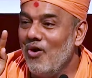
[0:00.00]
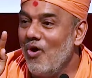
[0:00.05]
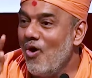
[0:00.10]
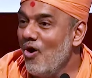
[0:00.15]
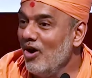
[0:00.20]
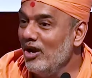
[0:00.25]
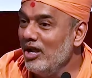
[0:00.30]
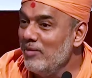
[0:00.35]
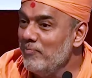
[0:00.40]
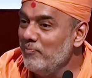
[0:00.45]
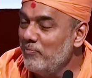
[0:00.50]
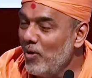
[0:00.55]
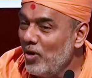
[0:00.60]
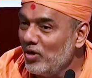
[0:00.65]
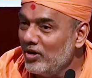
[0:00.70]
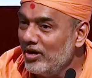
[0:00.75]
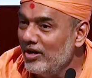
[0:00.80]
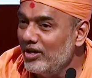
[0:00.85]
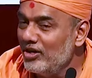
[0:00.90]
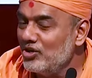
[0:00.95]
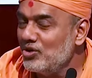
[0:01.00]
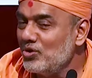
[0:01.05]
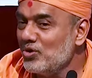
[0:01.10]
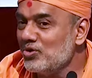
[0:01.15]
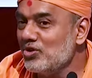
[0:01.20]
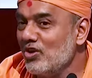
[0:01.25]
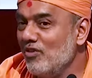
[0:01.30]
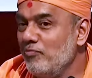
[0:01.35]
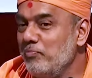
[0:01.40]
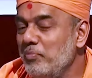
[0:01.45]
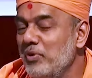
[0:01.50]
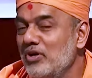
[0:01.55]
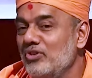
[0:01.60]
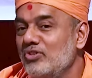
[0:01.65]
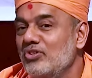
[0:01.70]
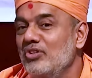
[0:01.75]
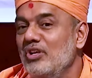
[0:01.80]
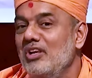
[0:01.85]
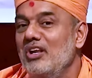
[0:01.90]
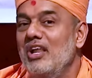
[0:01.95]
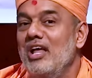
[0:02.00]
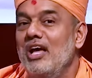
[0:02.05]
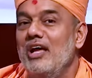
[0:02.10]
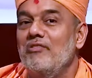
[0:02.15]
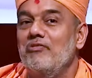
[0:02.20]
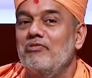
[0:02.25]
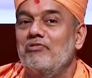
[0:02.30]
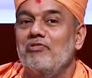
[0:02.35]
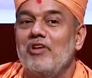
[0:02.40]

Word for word: All important issues of personal life,